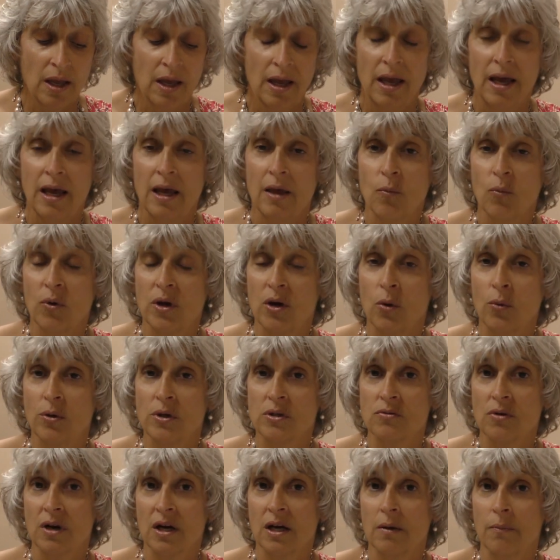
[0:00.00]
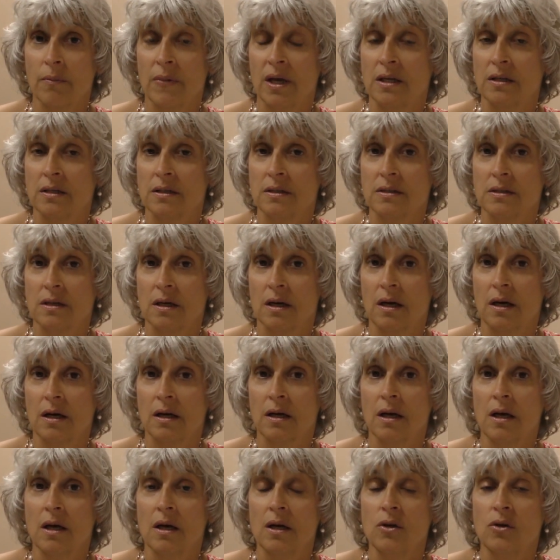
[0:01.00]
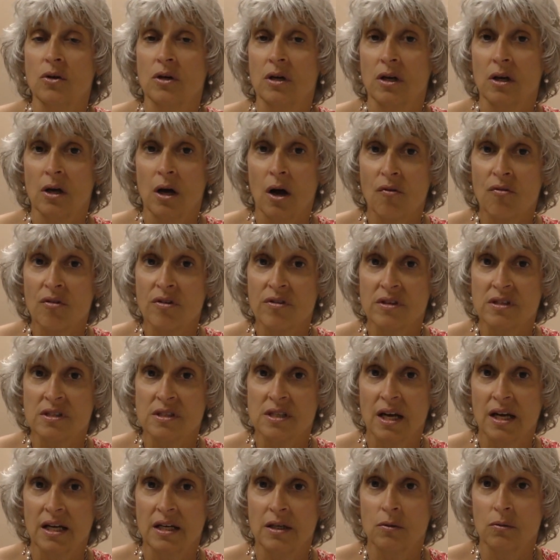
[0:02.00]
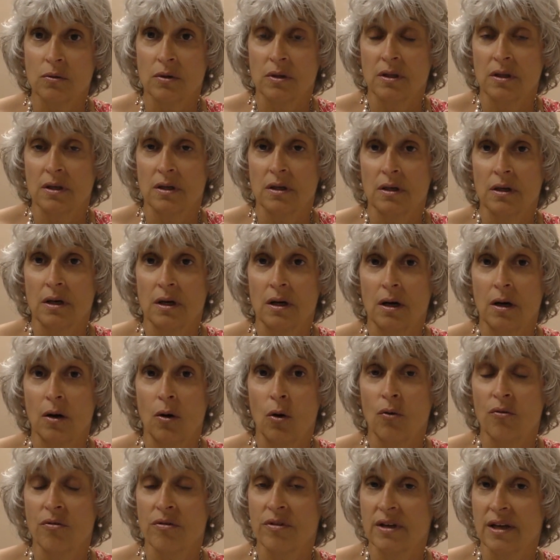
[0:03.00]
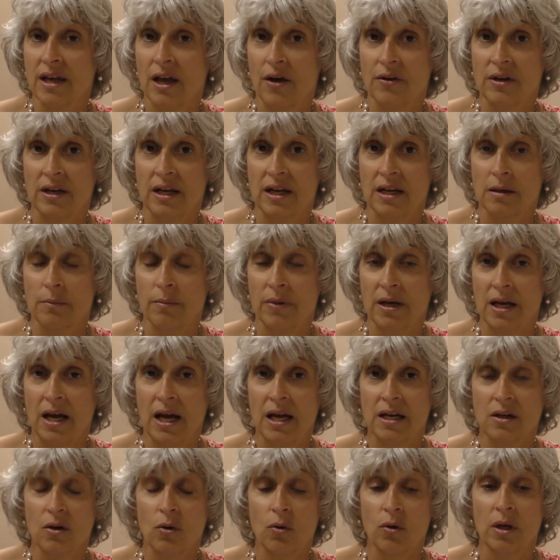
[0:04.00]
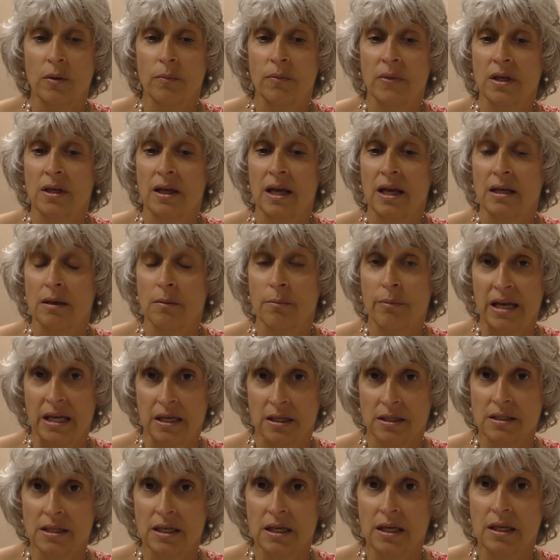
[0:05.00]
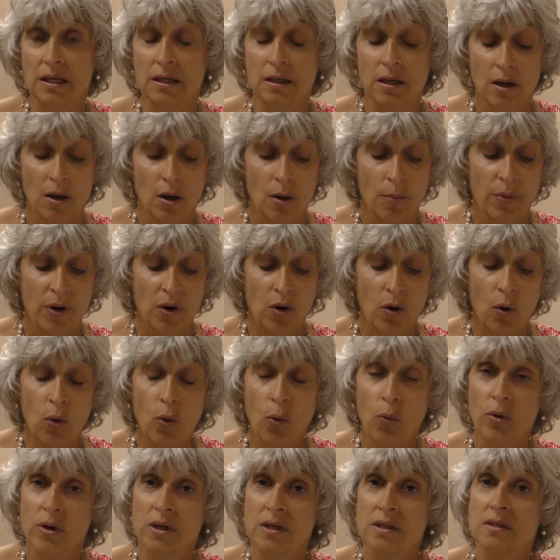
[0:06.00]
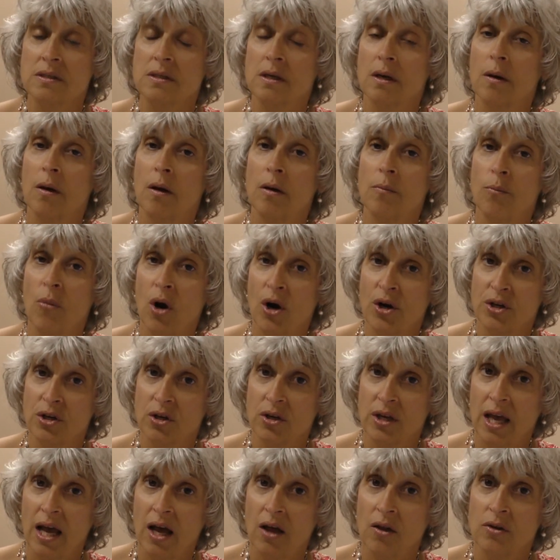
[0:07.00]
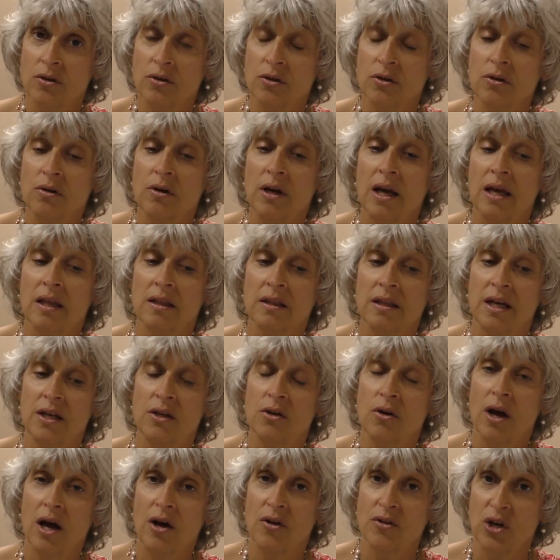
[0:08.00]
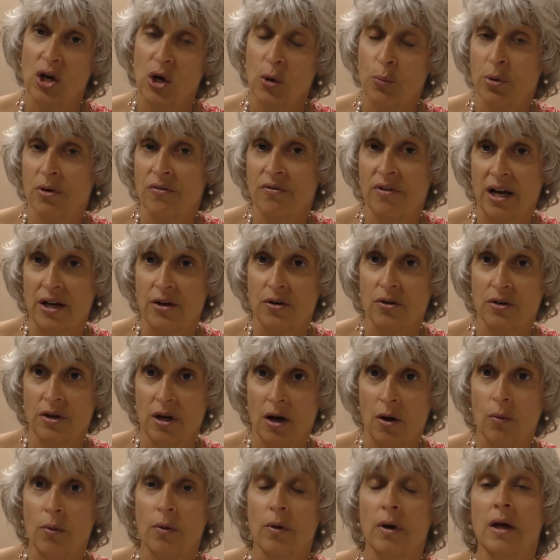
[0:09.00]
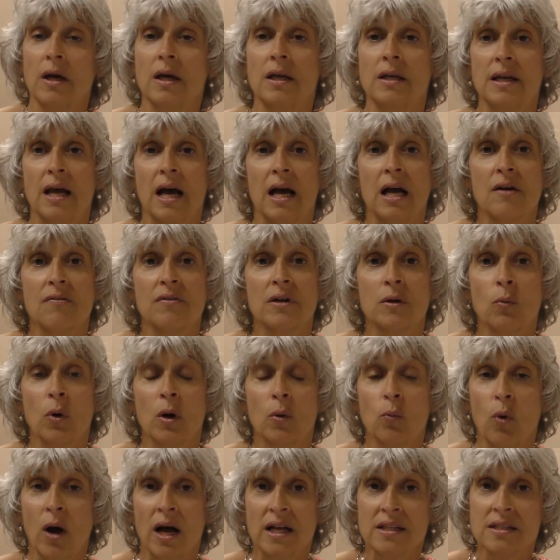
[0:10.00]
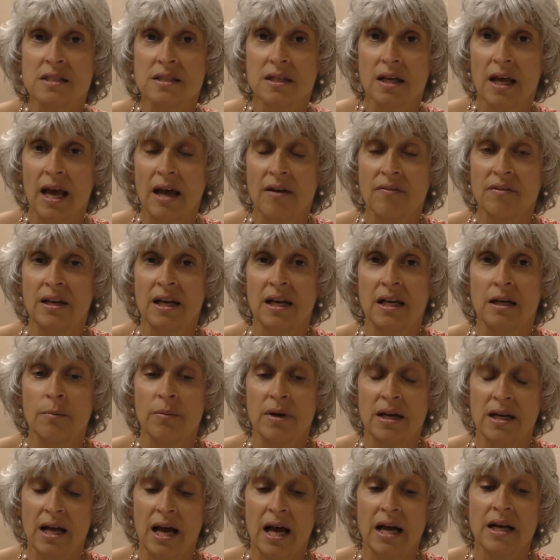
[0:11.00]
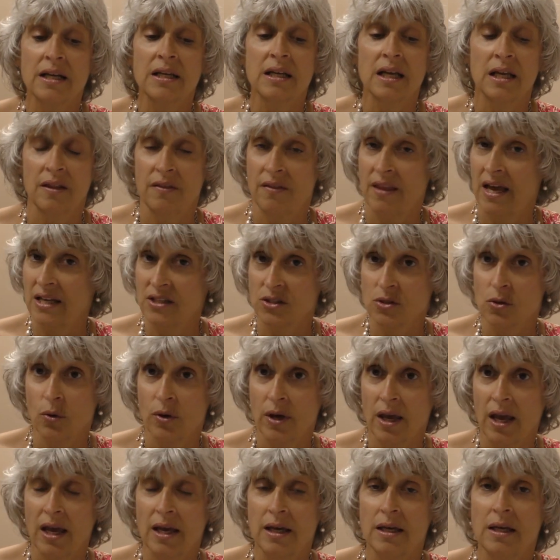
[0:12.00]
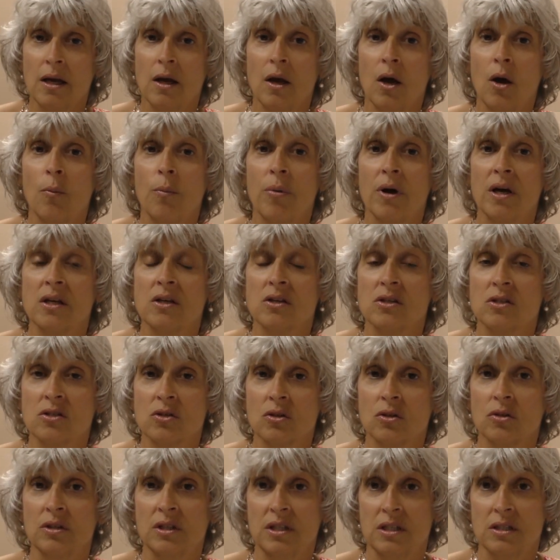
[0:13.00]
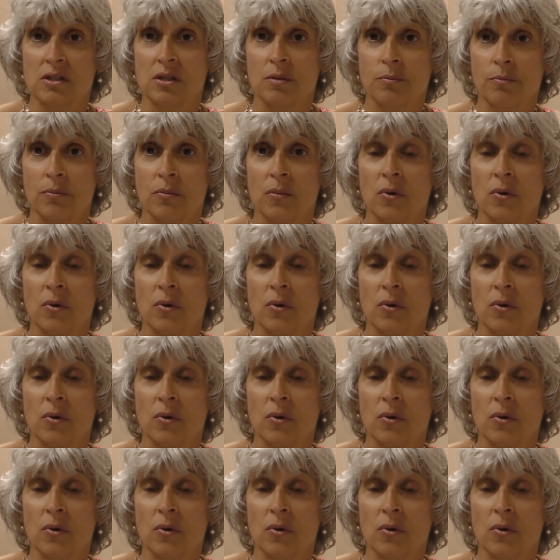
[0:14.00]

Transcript: and we always recommend you can cover the site with a over-the-counter antibiotic ointment and a Band-Aid, but always mark your calendar and let your healthcare provider know. Not everyone wants to have an antibiotic, and that's okay, but you still need to